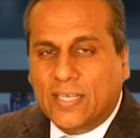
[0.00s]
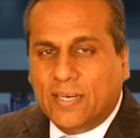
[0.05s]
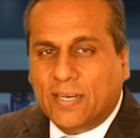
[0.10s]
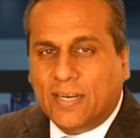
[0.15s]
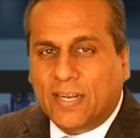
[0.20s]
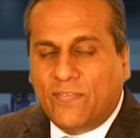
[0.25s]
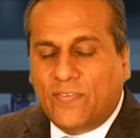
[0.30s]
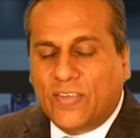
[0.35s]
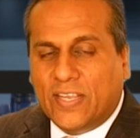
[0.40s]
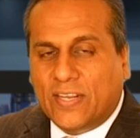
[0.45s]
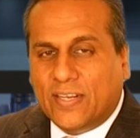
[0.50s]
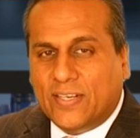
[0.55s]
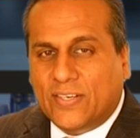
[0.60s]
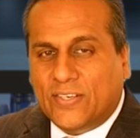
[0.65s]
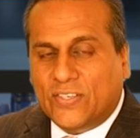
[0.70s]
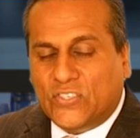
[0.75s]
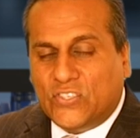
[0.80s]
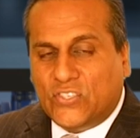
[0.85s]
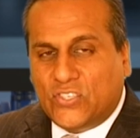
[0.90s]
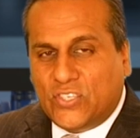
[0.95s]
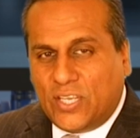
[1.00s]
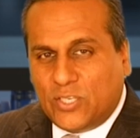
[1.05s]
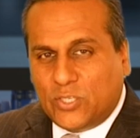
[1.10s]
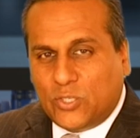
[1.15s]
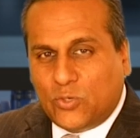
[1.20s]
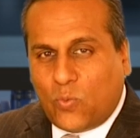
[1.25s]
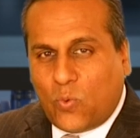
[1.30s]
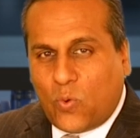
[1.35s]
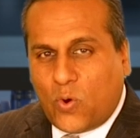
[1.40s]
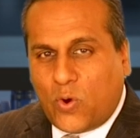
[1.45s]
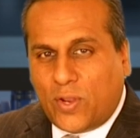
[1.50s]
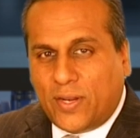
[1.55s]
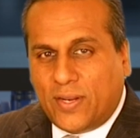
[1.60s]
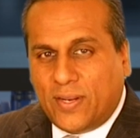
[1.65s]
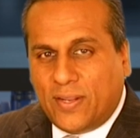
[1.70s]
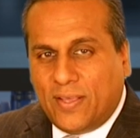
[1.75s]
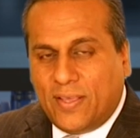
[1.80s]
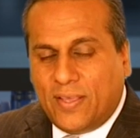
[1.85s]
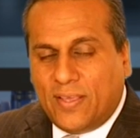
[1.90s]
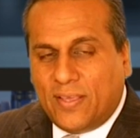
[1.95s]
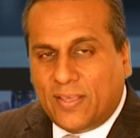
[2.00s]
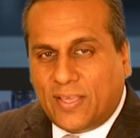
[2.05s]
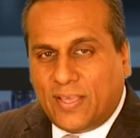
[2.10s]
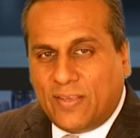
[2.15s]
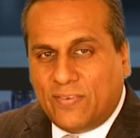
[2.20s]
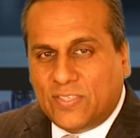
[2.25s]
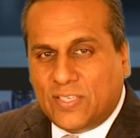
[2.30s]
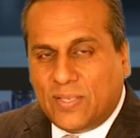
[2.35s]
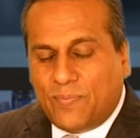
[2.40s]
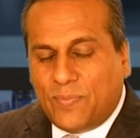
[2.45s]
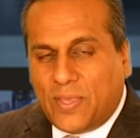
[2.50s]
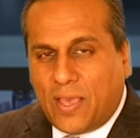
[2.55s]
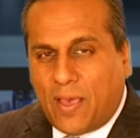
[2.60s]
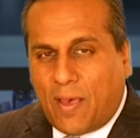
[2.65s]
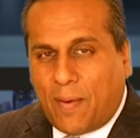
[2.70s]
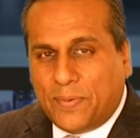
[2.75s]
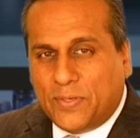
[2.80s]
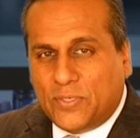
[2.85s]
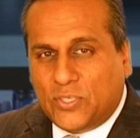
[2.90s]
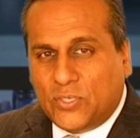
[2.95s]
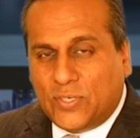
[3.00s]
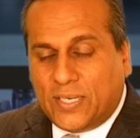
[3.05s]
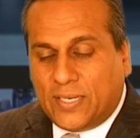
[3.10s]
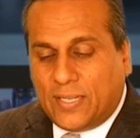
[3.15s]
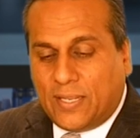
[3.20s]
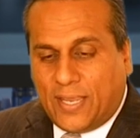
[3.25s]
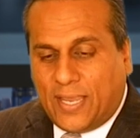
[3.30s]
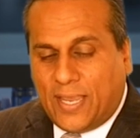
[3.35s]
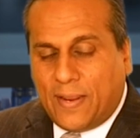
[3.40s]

Living in the 6th ward gives him the opportunity,